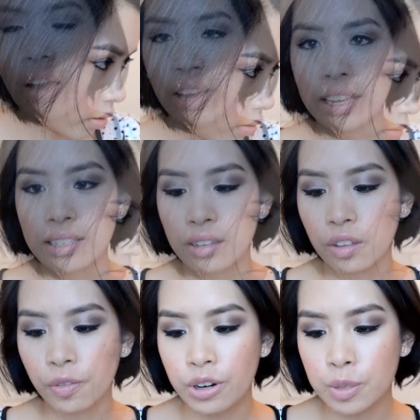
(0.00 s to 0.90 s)
Okay, so
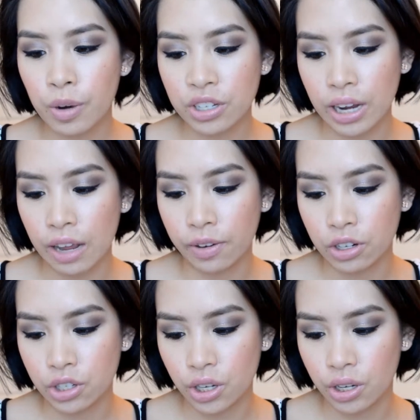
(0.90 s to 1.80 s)
the first brush I have
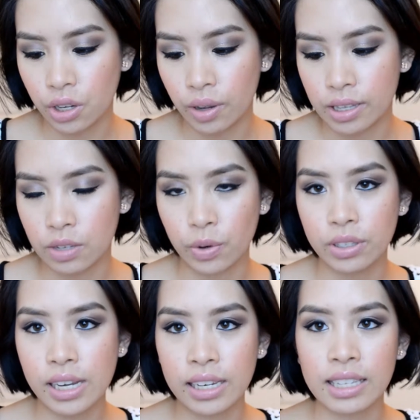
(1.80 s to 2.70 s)
here to show you is the Real
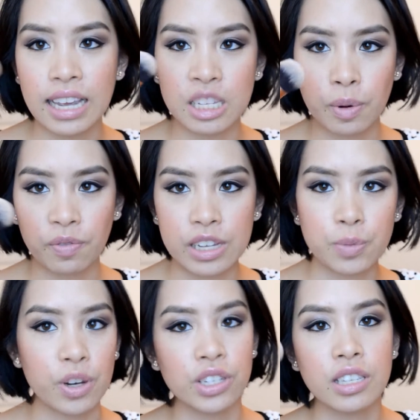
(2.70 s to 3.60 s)
Techniques Expert Face
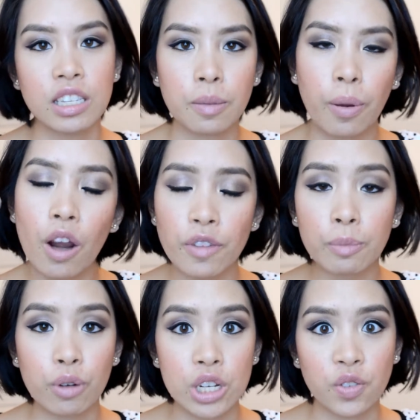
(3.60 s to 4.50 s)
Brush. This is a
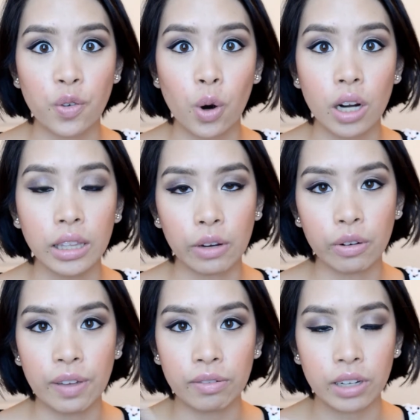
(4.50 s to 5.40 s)
perfect brush for
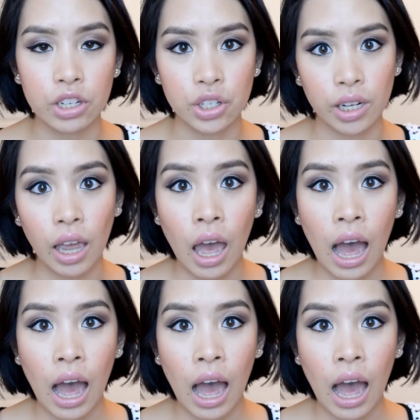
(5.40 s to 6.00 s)
liquid foundation.